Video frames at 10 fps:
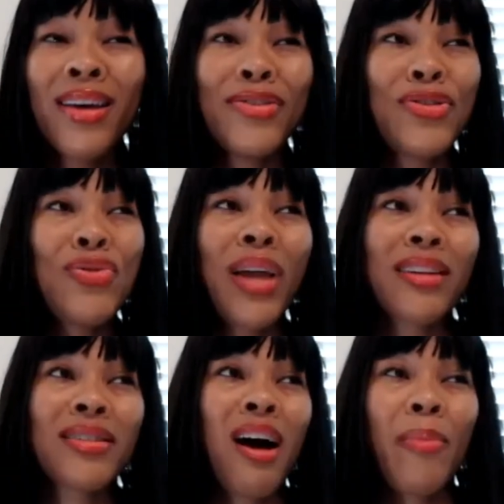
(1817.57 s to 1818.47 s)
do you like
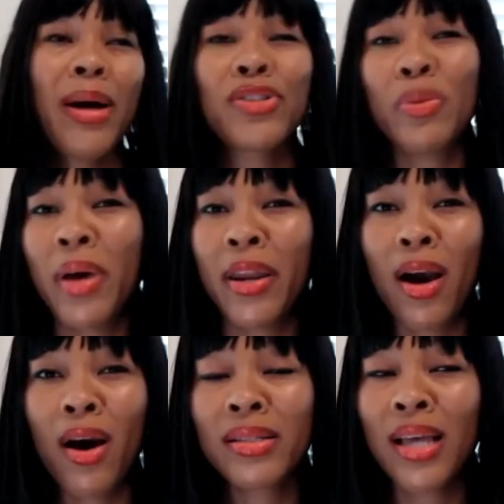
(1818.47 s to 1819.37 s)
to talk about your money
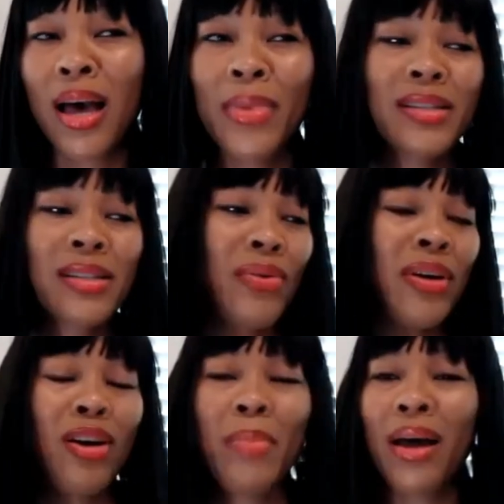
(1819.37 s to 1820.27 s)
all the time that's gonna get
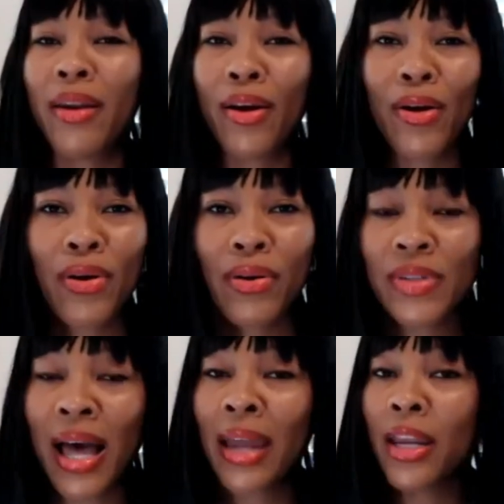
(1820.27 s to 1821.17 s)
on my nerves
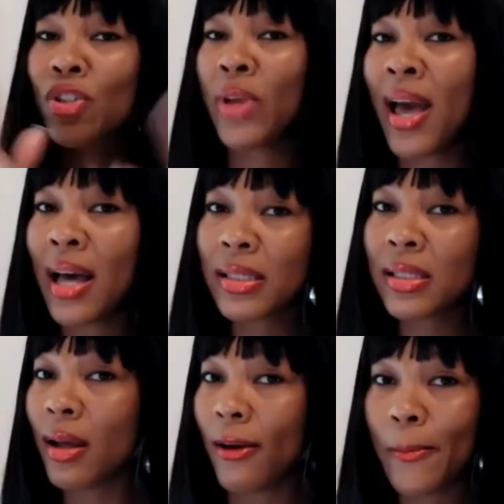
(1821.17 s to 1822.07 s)
i need you to have
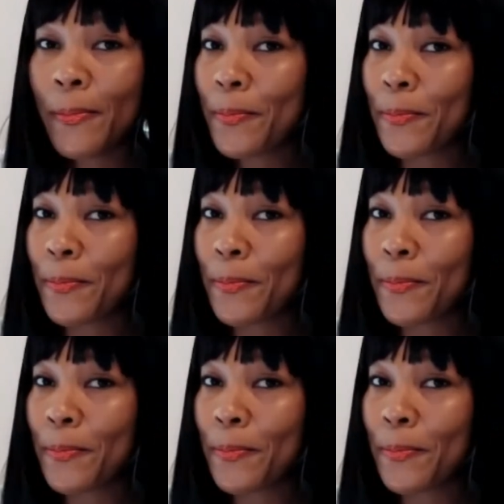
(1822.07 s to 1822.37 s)
some